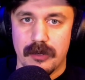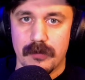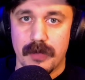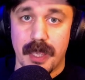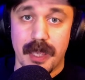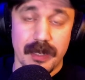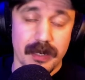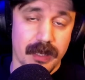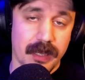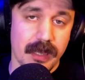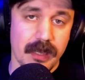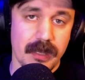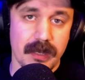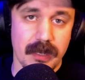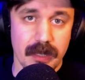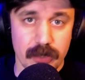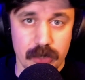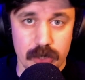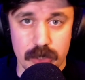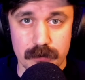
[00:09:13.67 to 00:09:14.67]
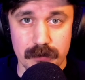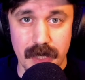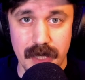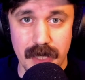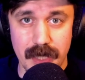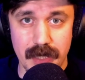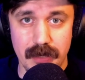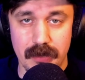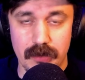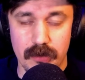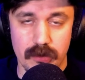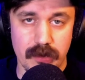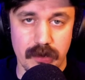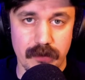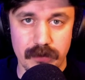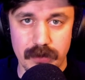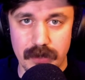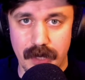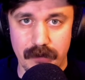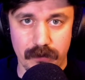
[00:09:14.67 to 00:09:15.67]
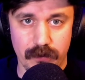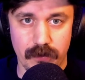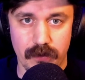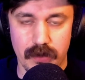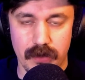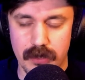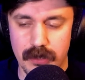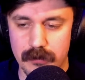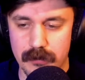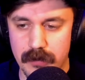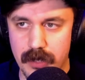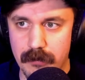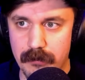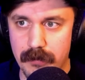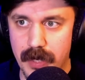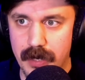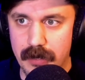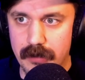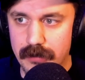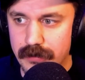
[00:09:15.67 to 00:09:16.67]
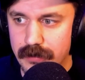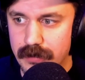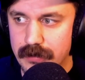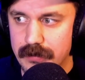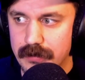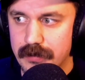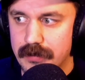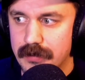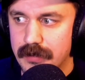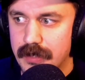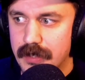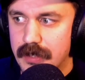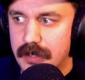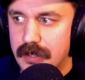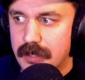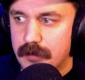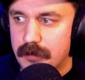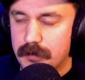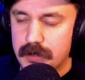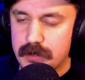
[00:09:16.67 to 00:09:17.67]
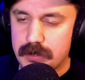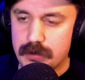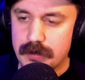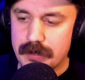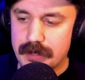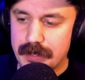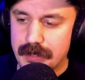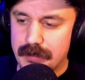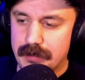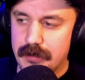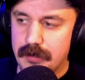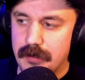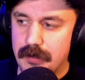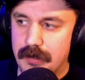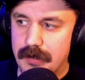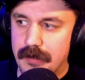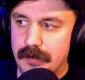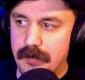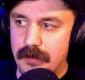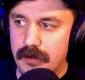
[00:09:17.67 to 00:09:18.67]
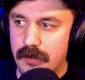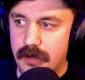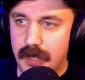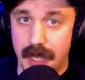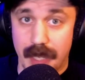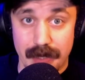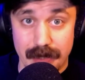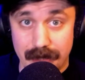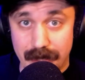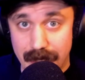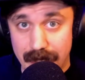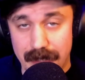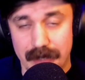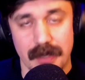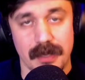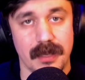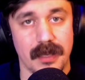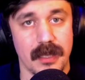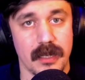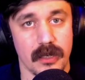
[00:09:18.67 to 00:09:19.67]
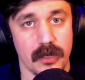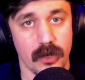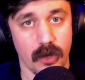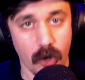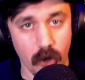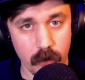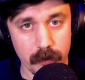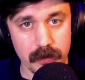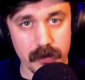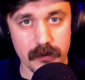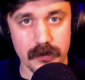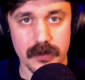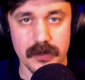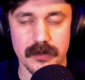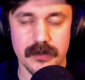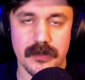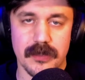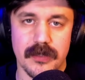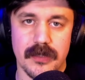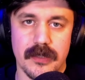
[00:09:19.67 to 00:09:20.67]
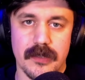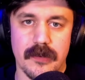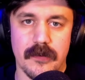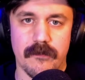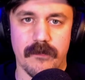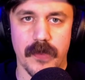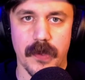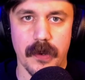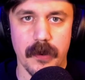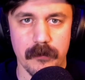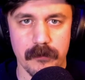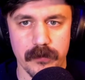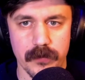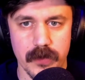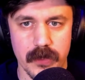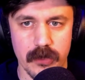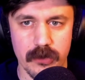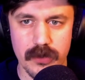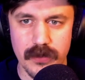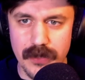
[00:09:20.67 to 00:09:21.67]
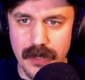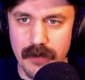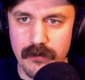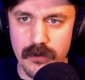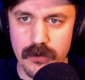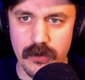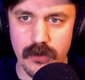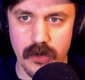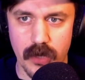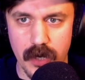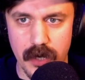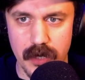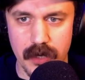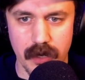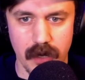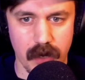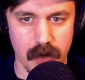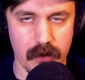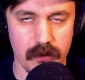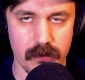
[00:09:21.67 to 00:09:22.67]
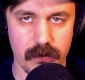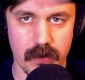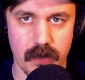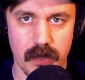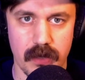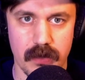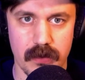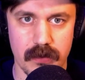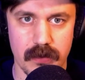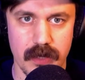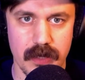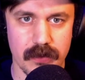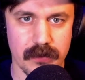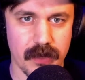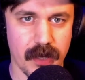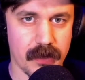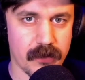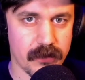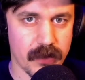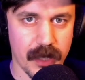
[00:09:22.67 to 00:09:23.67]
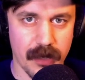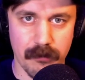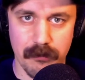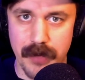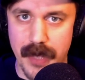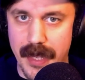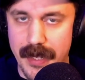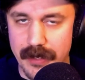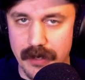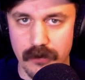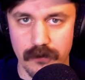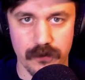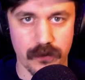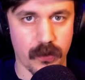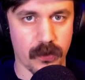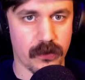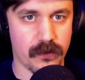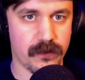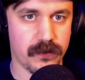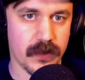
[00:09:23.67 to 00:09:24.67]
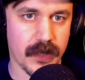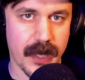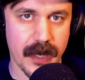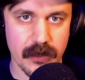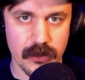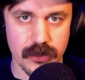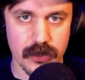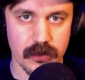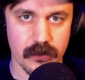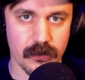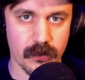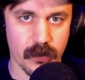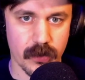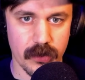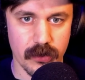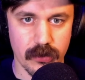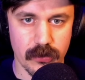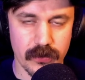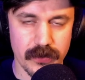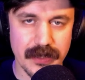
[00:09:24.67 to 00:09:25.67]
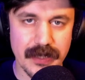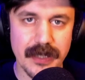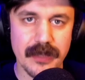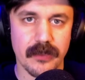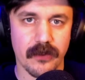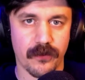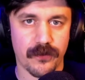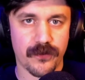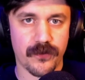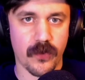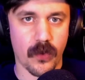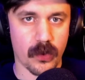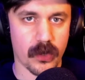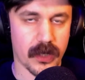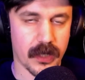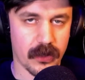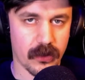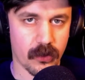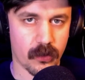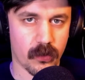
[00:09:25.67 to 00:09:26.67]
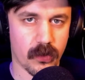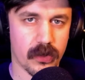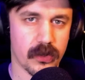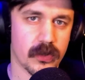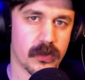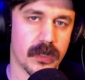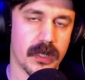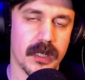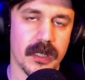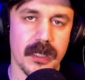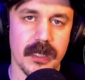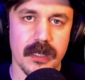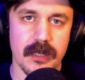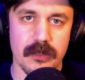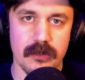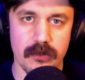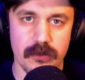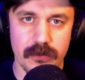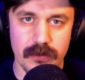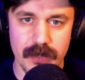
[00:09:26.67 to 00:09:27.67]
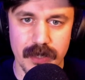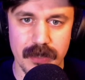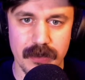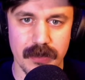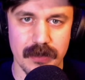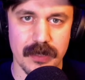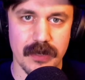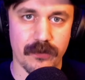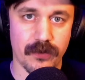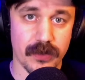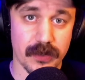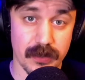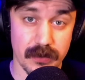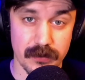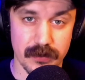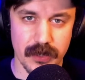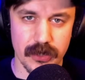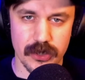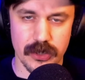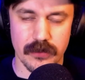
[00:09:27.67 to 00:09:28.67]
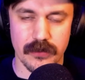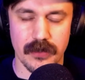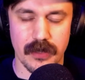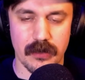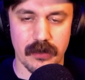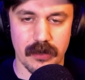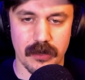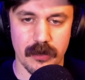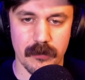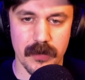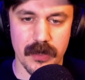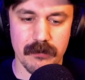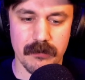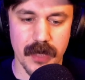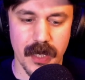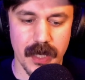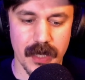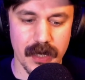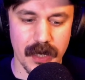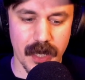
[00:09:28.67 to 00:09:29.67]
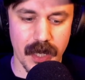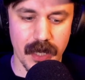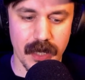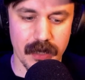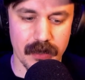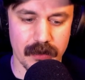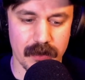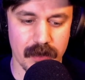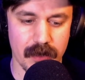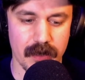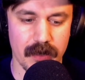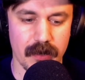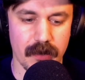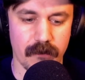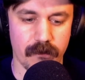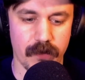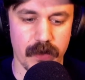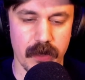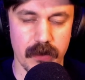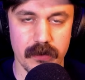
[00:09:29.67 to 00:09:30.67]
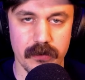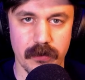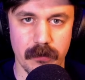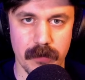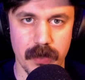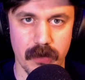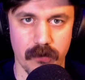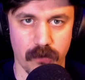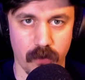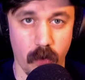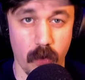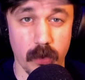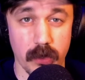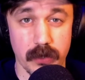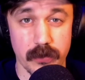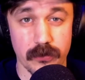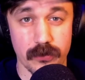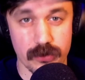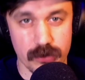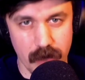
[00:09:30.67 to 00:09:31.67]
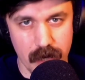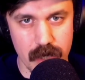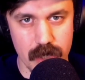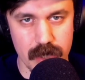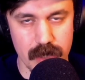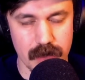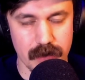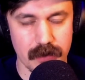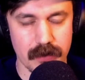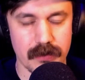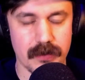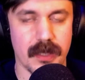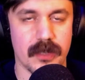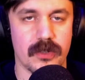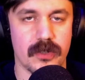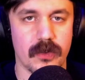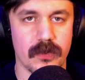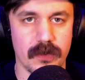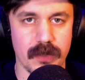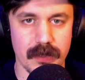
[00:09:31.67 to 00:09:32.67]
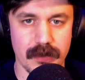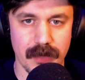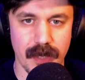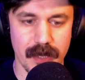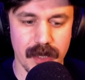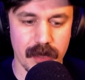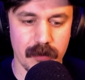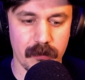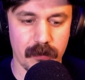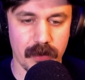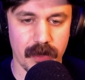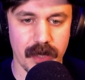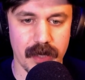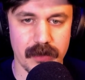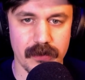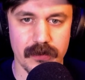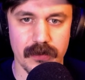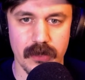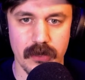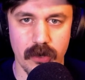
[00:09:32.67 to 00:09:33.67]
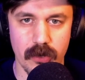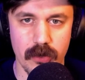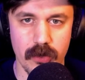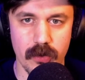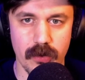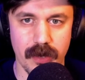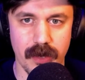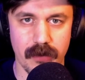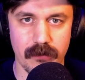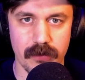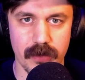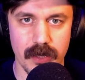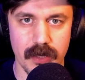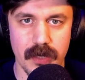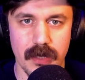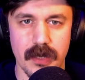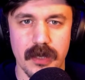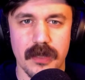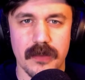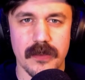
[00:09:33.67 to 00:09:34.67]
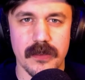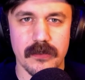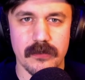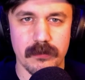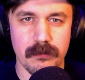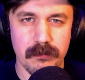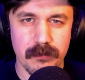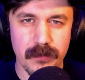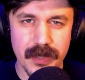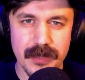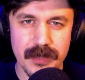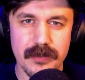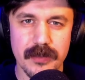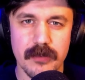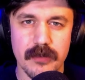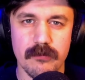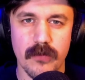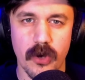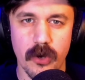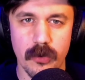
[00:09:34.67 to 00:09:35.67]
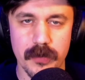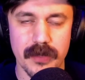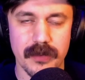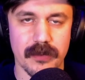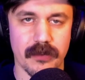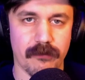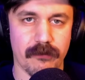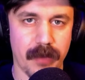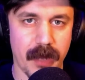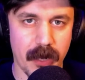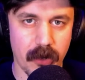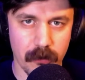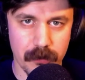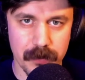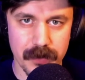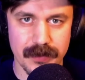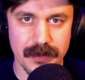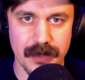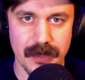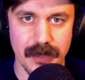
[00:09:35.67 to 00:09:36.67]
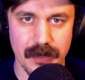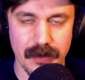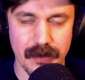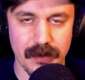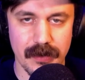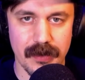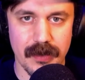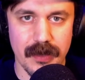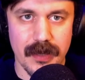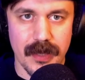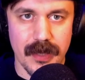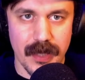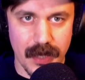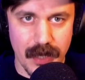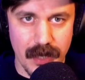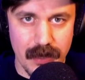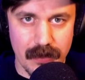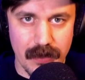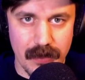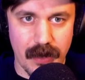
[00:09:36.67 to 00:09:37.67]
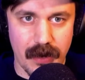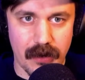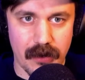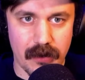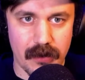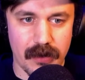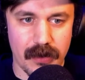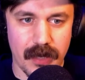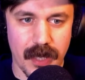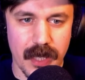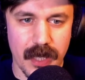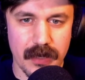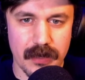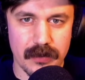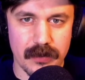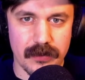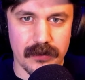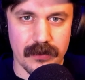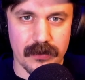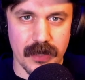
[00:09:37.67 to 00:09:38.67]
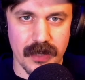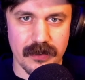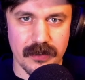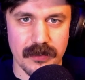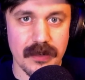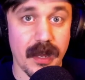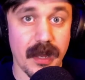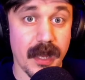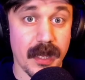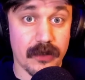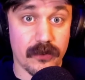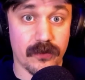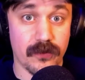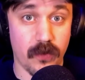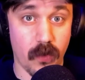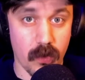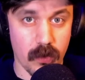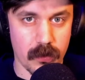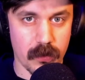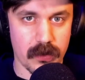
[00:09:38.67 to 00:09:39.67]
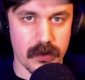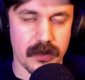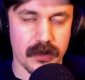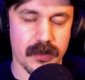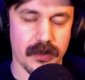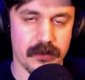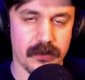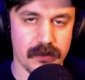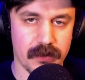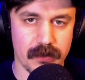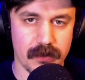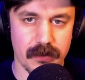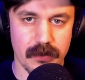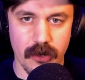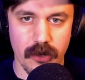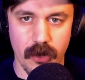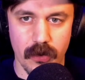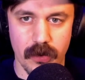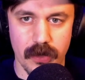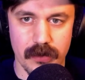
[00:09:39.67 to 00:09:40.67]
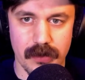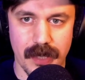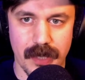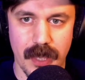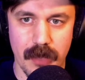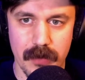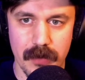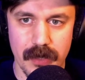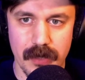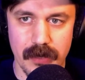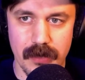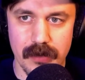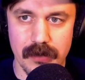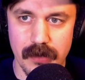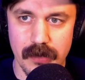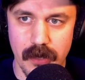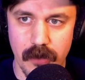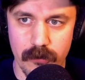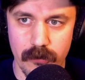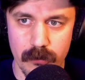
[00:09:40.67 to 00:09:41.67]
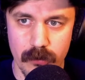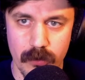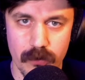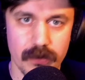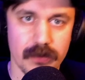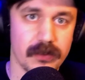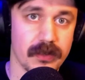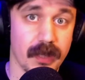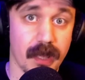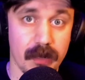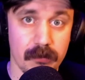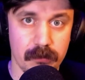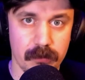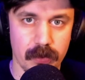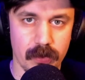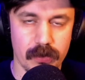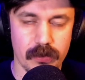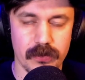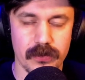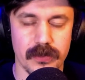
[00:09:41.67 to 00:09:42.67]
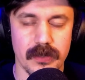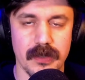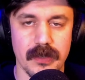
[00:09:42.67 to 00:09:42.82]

Anakin and Shmi. You even have comparisons between Anakin and Obi-Wan. You just have a lot of these kind of like back and forth flashes where you're seeing the fork in the road. You're seeing the different decisions that are going to be made, and there is a bit of orchestration that you see taking place. You know, you have these bits and moments of Palpatine in there, and it's not as forward as it can be in other movies and books.